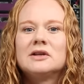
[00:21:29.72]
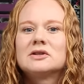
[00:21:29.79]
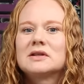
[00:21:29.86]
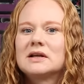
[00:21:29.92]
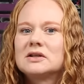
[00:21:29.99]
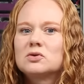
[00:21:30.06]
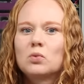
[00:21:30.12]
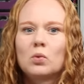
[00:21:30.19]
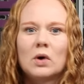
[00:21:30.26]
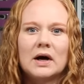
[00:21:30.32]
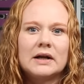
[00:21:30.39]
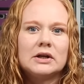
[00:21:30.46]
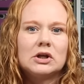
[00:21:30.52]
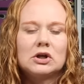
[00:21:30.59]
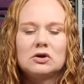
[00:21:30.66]
So that is
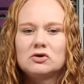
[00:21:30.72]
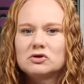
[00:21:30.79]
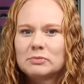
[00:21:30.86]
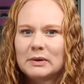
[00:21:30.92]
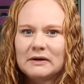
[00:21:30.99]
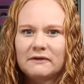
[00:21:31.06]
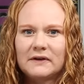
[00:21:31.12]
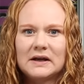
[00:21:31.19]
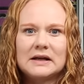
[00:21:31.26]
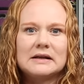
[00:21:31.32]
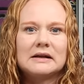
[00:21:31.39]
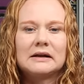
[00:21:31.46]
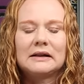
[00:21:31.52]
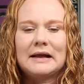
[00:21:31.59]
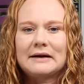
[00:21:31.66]
one huge benefit.
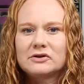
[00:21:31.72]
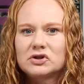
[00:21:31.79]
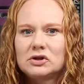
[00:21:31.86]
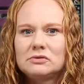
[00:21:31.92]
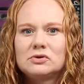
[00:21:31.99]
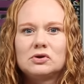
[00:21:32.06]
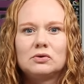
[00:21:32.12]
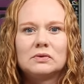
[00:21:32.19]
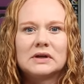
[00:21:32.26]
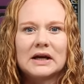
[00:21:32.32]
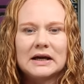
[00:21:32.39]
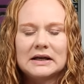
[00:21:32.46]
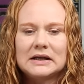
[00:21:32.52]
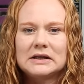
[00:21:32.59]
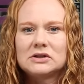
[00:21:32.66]
It allows you to
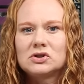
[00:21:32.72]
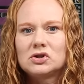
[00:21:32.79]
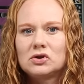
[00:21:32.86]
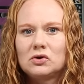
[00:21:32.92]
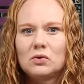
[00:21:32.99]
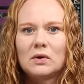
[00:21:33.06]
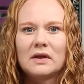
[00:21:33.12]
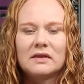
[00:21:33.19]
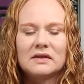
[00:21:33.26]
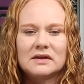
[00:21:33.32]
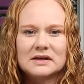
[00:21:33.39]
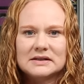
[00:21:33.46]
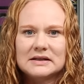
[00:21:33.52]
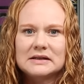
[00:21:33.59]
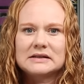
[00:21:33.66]
get into
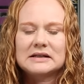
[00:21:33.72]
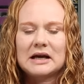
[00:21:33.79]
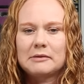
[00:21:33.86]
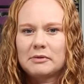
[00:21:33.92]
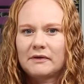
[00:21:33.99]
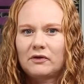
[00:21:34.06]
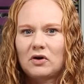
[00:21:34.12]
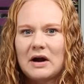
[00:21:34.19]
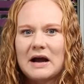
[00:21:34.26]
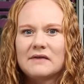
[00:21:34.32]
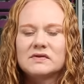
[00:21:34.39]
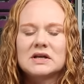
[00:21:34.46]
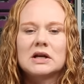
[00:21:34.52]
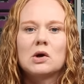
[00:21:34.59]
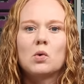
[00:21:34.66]
this type of
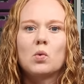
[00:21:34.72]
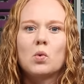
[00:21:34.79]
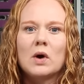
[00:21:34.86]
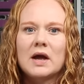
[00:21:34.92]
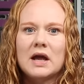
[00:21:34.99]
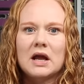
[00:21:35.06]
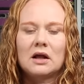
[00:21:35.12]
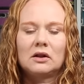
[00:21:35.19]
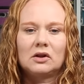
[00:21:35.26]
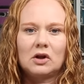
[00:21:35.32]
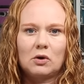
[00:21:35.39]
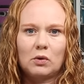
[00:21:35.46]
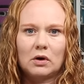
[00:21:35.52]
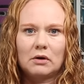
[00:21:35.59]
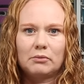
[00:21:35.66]
craft at a way
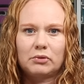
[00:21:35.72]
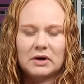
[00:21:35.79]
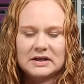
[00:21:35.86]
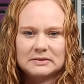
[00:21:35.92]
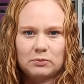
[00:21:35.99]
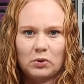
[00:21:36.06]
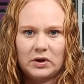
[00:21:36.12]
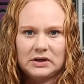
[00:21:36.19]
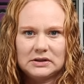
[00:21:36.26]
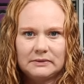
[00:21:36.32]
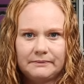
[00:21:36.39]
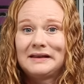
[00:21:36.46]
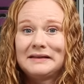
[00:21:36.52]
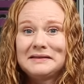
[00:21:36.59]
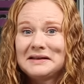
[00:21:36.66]
lower price
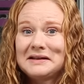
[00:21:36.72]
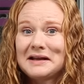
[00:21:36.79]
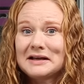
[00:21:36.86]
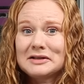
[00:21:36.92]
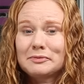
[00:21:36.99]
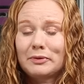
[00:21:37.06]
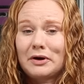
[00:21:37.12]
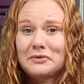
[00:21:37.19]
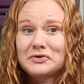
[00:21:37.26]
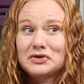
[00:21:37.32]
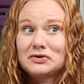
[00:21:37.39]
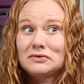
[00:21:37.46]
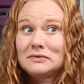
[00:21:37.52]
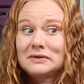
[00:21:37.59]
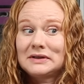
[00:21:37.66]
point. Then the next pro
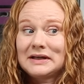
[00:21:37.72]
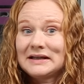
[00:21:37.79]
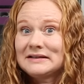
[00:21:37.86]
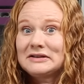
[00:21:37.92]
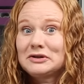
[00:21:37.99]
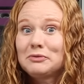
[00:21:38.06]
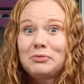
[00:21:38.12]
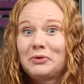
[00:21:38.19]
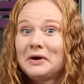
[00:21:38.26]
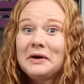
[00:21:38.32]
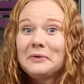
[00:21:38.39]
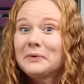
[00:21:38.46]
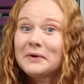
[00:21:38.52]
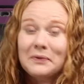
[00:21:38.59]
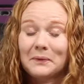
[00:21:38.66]
is you get to
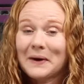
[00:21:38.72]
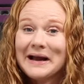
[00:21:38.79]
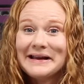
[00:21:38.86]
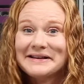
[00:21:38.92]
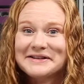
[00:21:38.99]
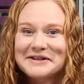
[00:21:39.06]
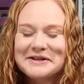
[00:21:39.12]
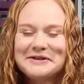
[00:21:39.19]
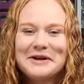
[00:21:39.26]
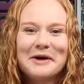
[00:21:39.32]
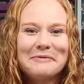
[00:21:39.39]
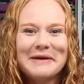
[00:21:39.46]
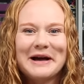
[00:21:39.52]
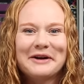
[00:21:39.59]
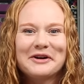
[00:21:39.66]
print with white.
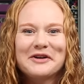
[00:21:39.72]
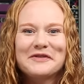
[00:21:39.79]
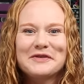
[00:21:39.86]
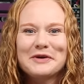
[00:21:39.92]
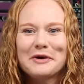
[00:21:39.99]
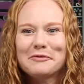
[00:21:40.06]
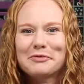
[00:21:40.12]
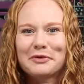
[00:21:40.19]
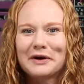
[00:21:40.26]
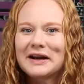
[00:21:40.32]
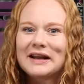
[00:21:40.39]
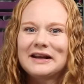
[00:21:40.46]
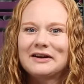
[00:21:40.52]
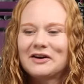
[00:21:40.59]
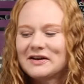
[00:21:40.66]
No matter if you're
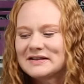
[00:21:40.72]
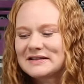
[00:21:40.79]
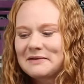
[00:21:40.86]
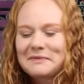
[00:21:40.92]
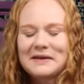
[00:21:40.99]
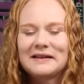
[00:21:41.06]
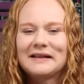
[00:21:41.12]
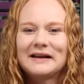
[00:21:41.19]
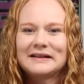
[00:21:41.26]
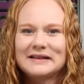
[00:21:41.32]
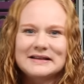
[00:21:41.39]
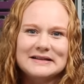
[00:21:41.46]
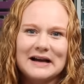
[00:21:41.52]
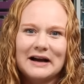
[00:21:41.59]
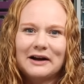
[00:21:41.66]
printing on something like
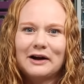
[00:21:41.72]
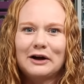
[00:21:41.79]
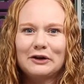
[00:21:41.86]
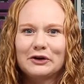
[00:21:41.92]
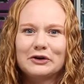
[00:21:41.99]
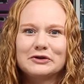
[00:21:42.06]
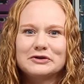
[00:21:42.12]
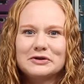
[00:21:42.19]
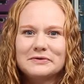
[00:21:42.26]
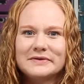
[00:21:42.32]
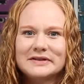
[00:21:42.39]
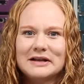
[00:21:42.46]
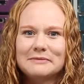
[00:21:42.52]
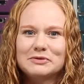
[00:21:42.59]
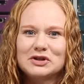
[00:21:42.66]
these iColor
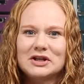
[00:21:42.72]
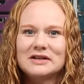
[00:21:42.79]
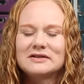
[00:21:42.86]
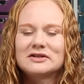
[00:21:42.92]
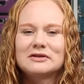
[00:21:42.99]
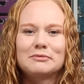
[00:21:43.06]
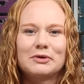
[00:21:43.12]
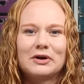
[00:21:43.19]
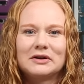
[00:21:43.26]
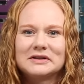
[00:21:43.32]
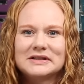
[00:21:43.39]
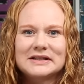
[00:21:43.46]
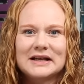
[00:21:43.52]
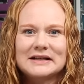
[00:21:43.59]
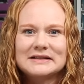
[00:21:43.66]
two-step sheets to put
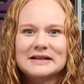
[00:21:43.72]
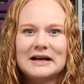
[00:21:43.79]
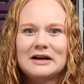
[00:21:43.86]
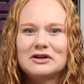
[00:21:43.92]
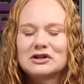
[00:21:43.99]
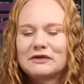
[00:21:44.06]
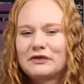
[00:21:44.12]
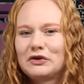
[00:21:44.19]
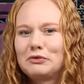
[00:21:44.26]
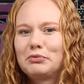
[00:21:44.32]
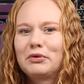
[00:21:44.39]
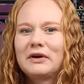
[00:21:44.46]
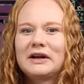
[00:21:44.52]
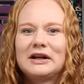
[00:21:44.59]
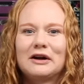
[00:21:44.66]
onto textiles, or if you're
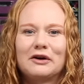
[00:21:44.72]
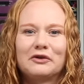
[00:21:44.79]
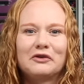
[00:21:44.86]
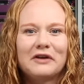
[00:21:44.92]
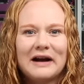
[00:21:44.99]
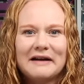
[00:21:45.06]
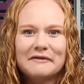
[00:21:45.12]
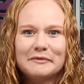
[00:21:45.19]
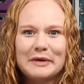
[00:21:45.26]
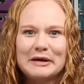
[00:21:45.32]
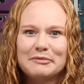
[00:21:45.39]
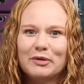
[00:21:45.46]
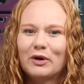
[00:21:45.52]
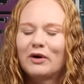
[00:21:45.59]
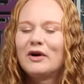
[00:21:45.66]
printing on craft
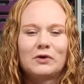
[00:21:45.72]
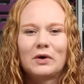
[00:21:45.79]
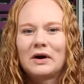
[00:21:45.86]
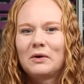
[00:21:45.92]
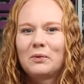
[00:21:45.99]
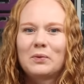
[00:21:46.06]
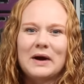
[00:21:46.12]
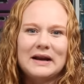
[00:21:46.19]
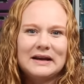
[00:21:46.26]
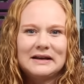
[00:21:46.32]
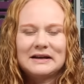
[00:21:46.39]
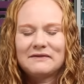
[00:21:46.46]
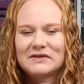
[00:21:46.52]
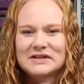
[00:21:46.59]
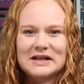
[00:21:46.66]
paper for a
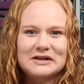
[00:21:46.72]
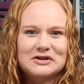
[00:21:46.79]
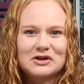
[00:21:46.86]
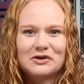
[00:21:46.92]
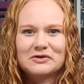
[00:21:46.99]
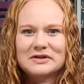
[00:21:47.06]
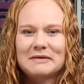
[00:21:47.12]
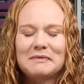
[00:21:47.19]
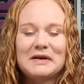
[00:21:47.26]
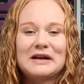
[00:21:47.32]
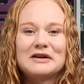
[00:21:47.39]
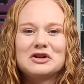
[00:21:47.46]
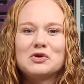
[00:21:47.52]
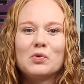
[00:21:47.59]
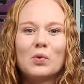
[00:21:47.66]
wedding invitation or something
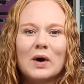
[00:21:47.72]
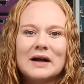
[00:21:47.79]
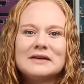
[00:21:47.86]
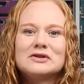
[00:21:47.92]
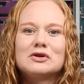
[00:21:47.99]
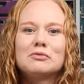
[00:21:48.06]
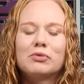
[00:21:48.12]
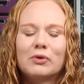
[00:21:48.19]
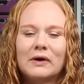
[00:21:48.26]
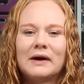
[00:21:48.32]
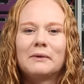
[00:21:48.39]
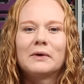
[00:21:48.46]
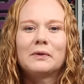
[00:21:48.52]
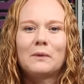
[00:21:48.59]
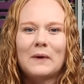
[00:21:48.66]
and you want to
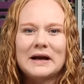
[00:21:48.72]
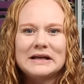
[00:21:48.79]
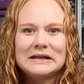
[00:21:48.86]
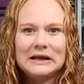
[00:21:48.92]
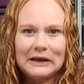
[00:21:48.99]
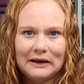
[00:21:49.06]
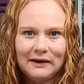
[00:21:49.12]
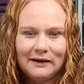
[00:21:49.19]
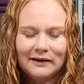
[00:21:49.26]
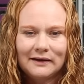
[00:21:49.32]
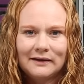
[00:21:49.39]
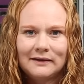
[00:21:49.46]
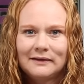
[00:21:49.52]
print with white ink,